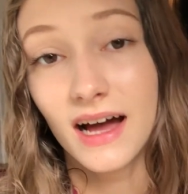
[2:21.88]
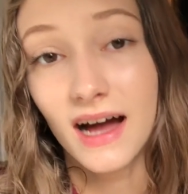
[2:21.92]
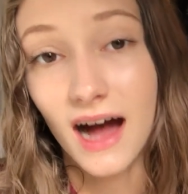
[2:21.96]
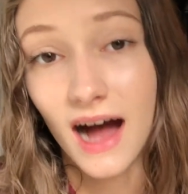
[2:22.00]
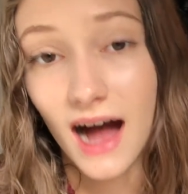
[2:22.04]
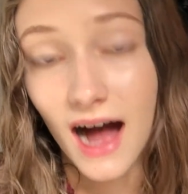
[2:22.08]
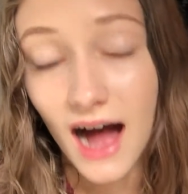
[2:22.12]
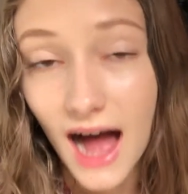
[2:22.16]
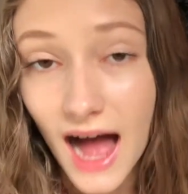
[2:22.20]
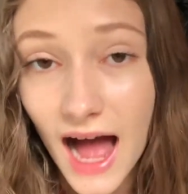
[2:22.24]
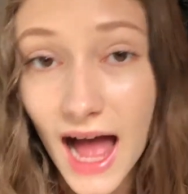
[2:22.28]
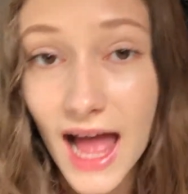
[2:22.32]

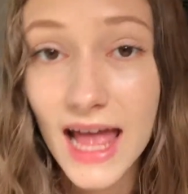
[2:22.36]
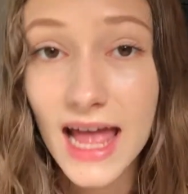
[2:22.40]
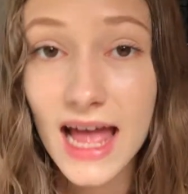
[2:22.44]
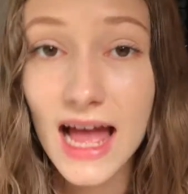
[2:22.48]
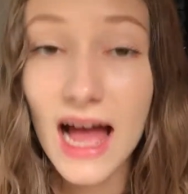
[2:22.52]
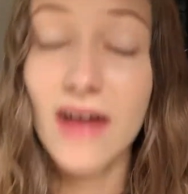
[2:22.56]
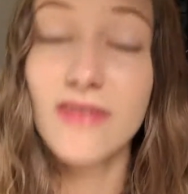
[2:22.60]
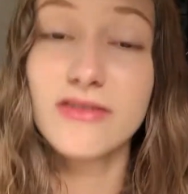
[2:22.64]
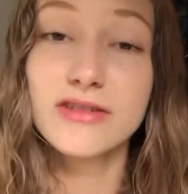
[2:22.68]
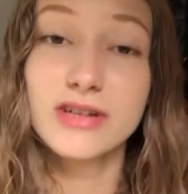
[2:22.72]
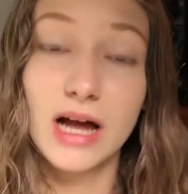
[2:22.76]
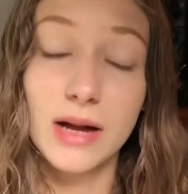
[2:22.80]
I
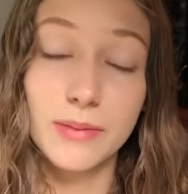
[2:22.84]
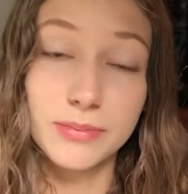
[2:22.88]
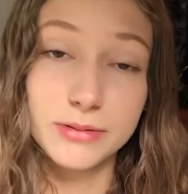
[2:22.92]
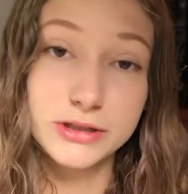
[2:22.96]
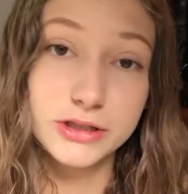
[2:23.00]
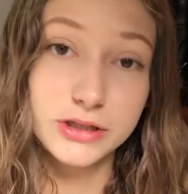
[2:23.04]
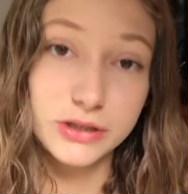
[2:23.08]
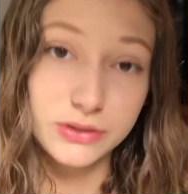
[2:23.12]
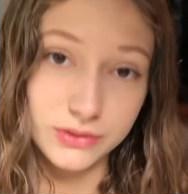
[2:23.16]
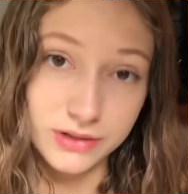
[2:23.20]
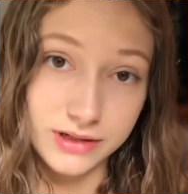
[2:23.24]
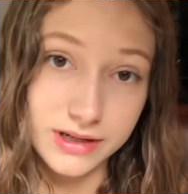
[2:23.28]
have an
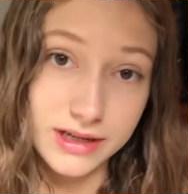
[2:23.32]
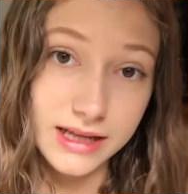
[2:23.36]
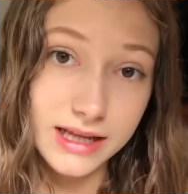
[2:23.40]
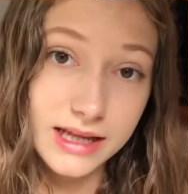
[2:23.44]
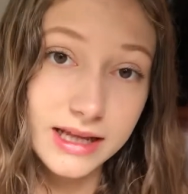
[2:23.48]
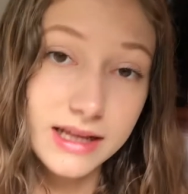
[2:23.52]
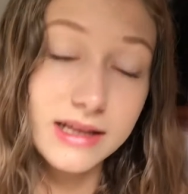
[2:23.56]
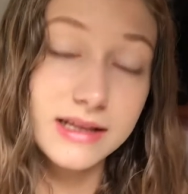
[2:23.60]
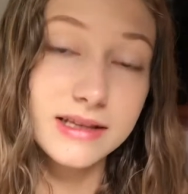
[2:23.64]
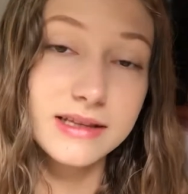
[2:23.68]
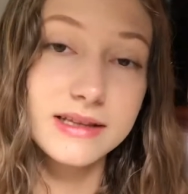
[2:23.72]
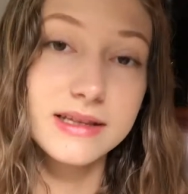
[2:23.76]

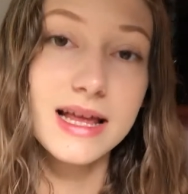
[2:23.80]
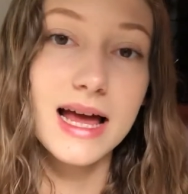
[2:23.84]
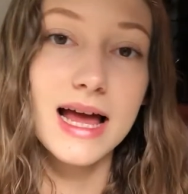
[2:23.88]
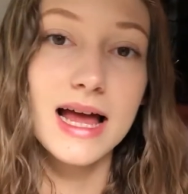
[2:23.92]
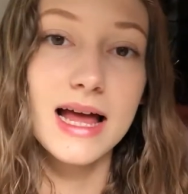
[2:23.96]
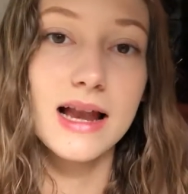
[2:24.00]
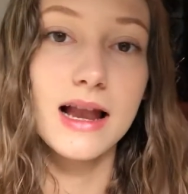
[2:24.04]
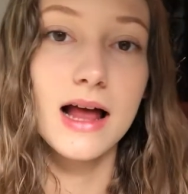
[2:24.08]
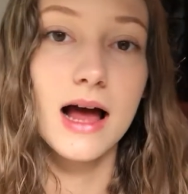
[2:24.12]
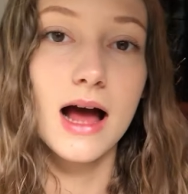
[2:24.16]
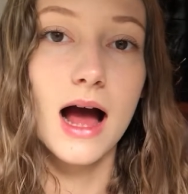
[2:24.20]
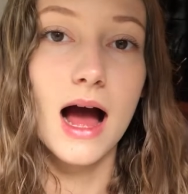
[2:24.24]
opportunity
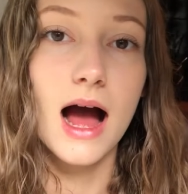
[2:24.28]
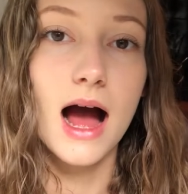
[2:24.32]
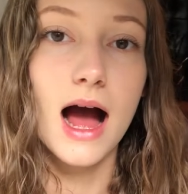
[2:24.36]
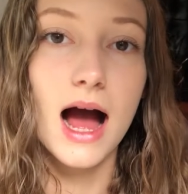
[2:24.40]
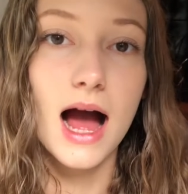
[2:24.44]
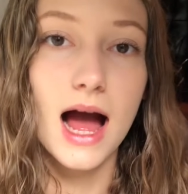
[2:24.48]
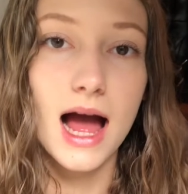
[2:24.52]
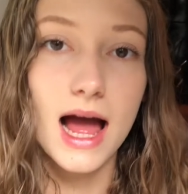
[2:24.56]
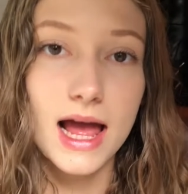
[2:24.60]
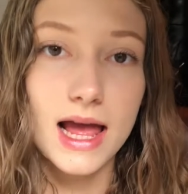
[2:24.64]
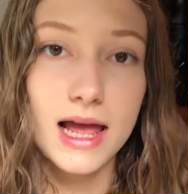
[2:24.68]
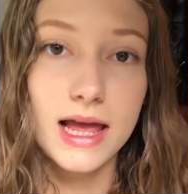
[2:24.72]
that
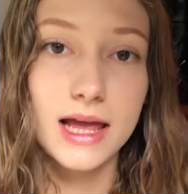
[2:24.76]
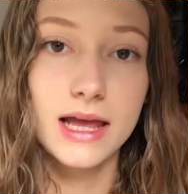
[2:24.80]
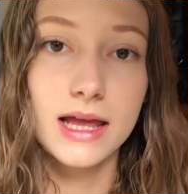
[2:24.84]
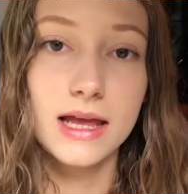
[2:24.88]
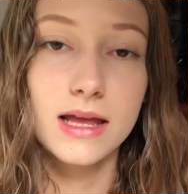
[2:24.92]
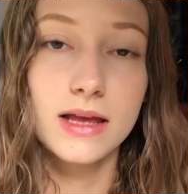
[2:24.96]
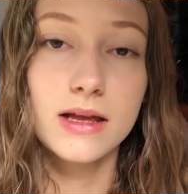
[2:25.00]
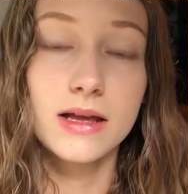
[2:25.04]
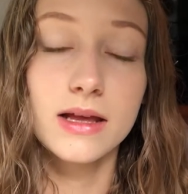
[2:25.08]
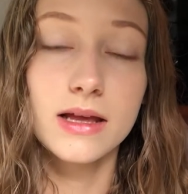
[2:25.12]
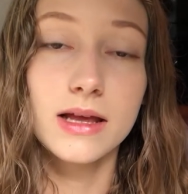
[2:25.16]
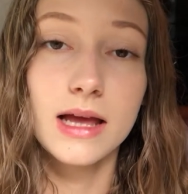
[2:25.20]

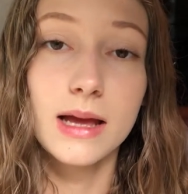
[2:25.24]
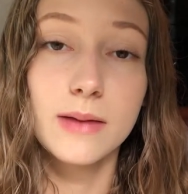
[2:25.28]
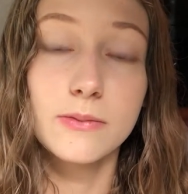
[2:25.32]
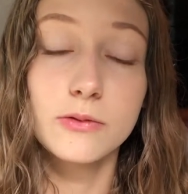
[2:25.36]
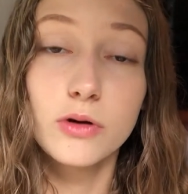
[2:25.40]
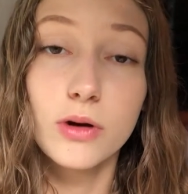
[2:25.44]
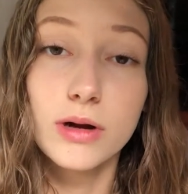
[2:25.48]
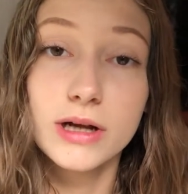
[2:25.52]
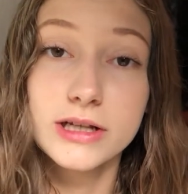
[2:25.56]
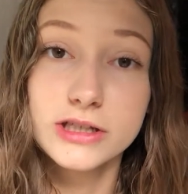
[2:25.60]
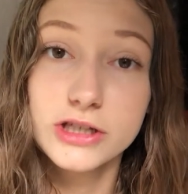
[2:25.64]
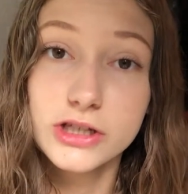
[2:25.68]
I am
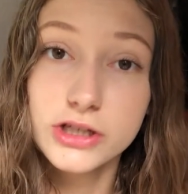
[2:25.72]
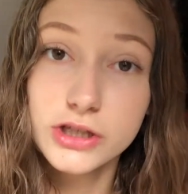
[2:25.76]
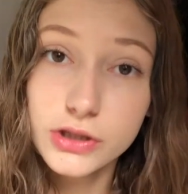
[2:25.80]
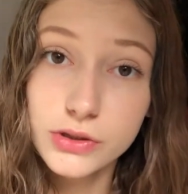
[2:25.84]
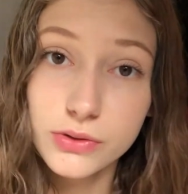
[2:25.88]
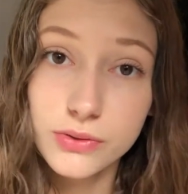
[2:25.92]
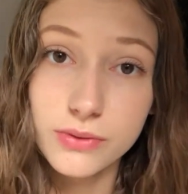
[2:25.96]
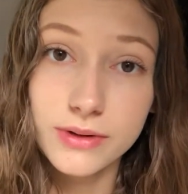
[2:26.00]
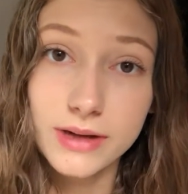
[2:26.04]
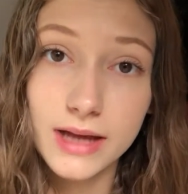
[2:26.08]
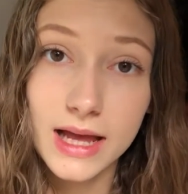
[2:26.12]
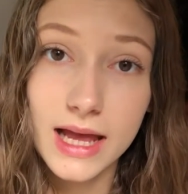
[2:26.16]
going to
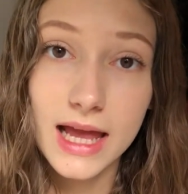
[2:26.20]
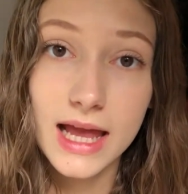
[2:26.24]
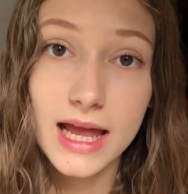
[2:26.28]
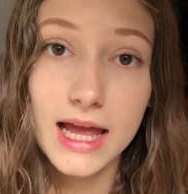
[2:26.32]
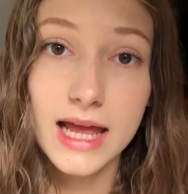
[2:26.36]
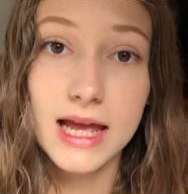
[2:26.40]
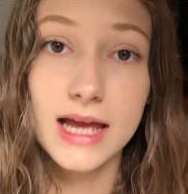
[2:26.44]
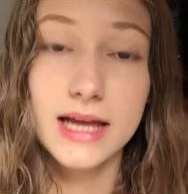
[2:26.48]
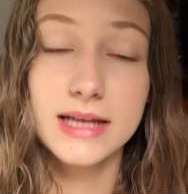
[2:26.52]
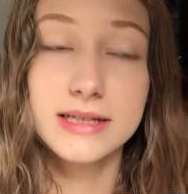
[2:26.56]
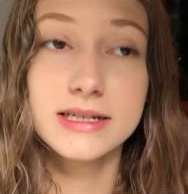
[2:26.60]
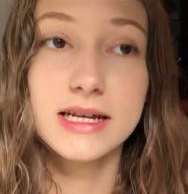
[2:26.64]
do,
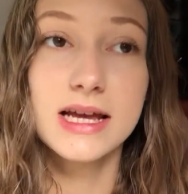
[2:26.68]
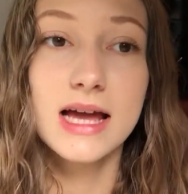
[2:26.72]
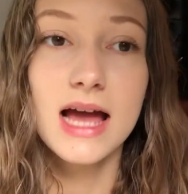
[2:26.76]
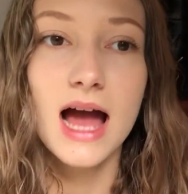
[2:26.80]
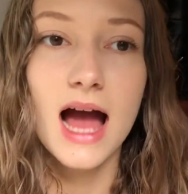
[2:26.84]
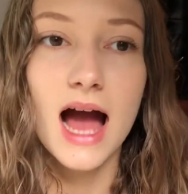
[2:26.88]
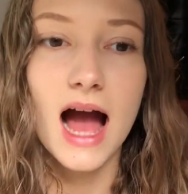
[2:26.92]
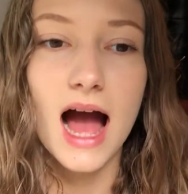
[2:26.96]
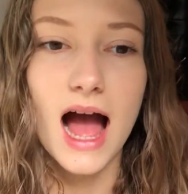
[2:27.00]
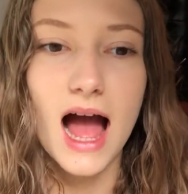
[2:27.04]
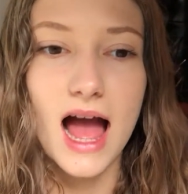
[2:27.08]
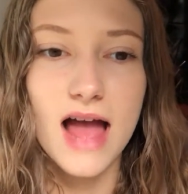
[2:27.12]
and
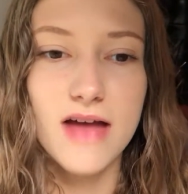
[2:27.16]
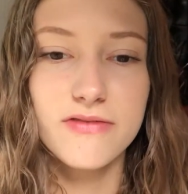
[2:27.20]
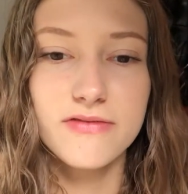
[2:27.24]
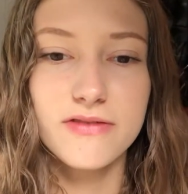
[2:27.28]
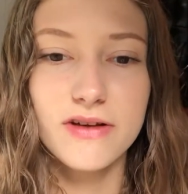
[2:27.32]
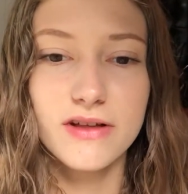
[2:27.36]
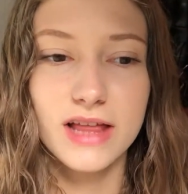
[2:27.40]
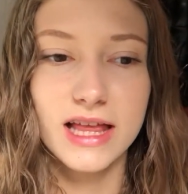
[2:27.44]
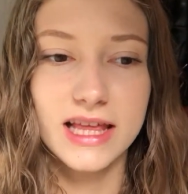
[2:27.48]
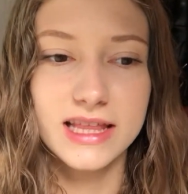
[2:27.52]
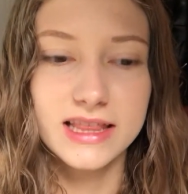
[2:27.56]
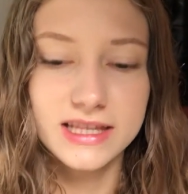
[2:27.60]
I
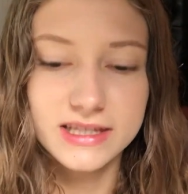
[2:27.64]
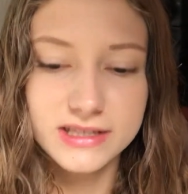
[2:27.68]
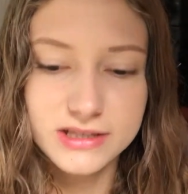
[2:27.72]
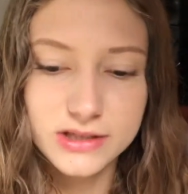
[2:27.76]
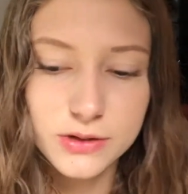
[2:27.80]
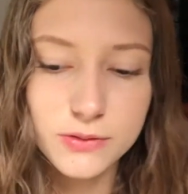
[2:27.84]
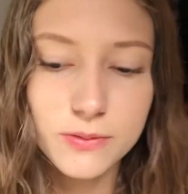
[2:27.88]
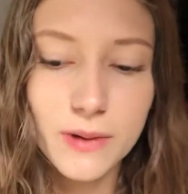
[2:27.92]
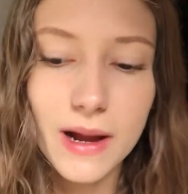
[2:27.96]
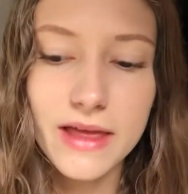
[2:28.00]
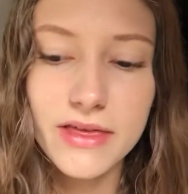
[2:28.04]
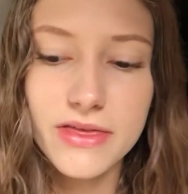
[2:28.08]
felt like this is
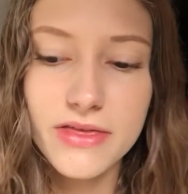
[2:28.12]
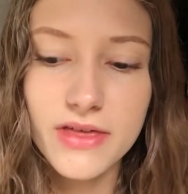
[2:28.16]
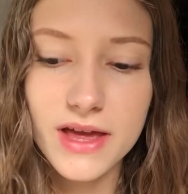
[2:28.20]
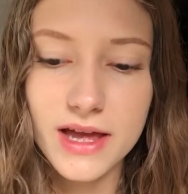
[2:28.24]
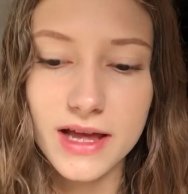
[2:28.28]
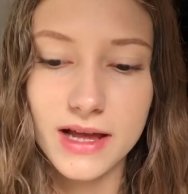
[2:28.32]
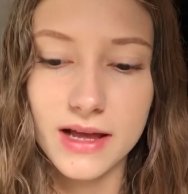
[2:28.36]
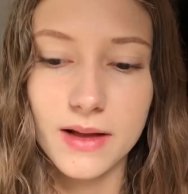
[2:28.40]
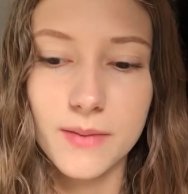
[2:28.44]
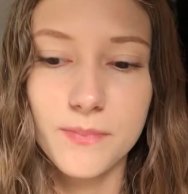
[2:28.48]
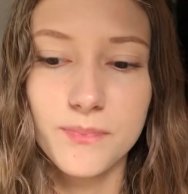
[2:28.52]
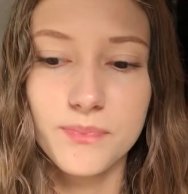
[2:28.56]
the right
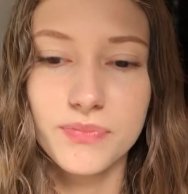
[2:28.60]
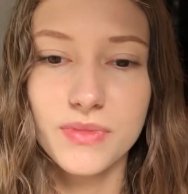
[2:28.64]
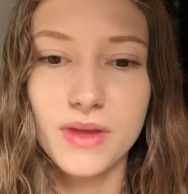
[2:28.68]
thing,